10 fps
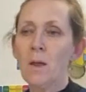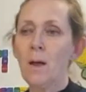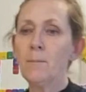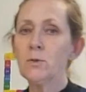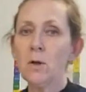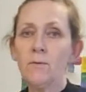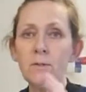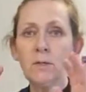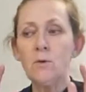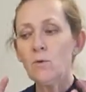because
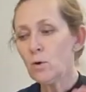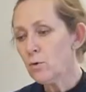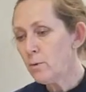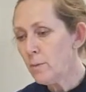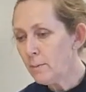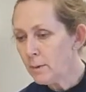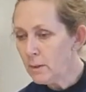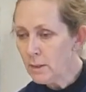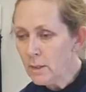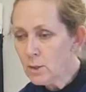obviously you've got to remember
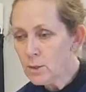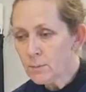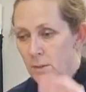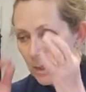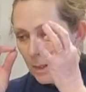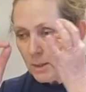in Egypt,